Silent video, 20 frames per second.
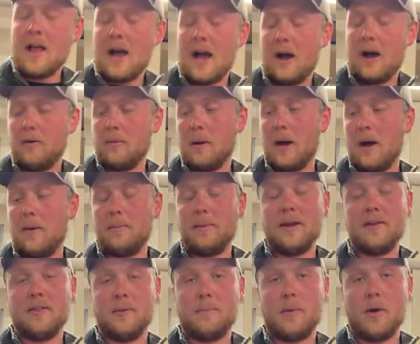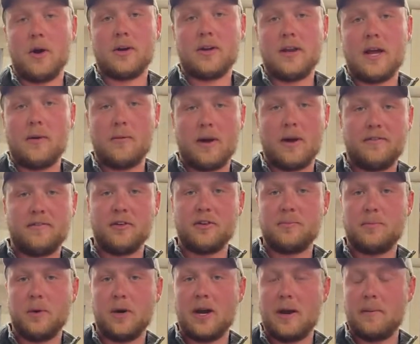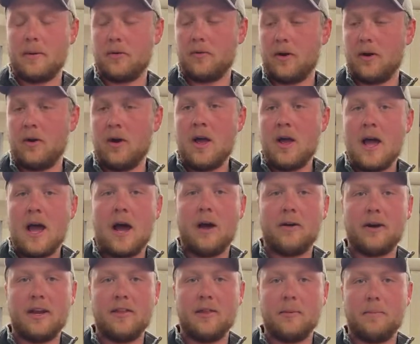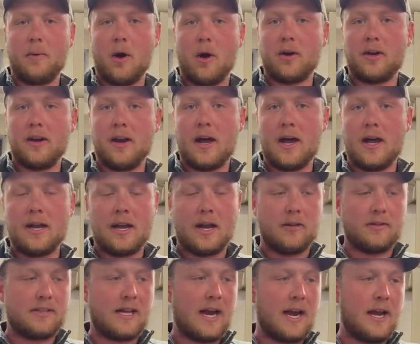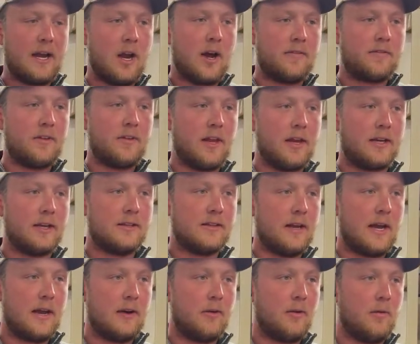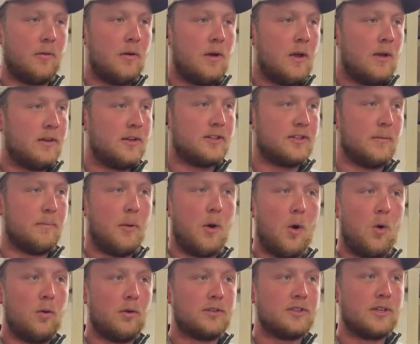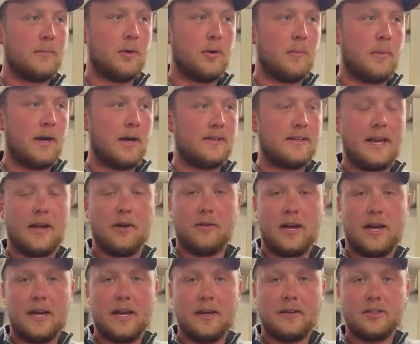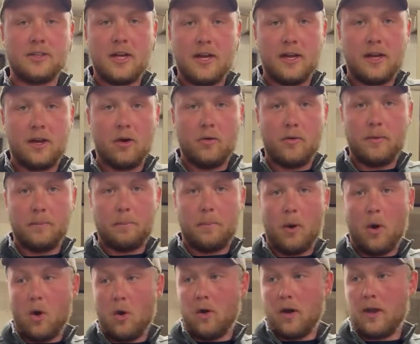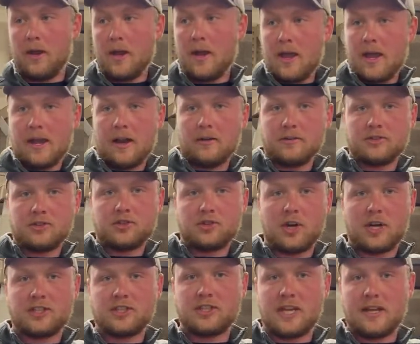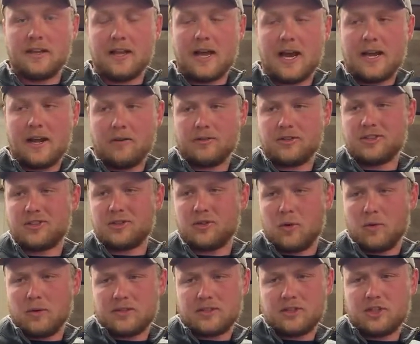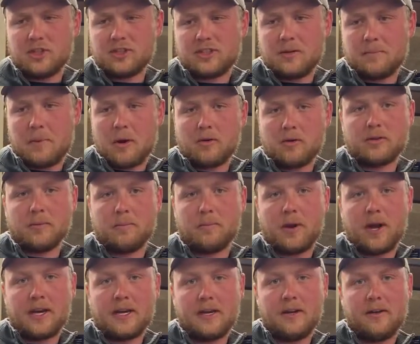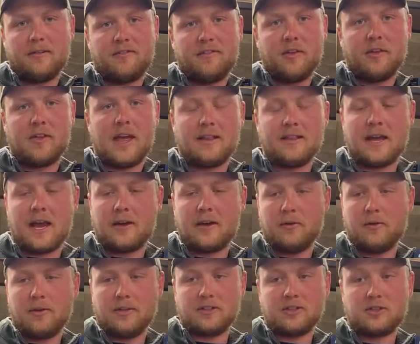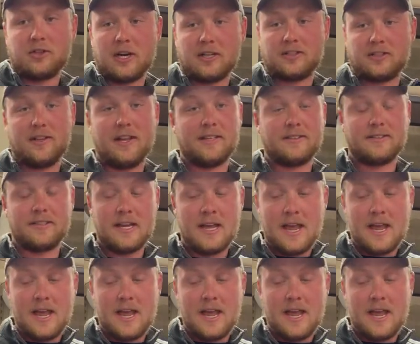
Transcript: I'll, I'll be in the parking lot when I first put it on my reel. I'll get in the parking lot and I'll tie it off to like, I don't know, just a pole or something or my tailgate hitch, you know, and pull it. And I'll mm -hmm. stretch that line up just so it's just about to break and you'll feel that line really stretch. And that's,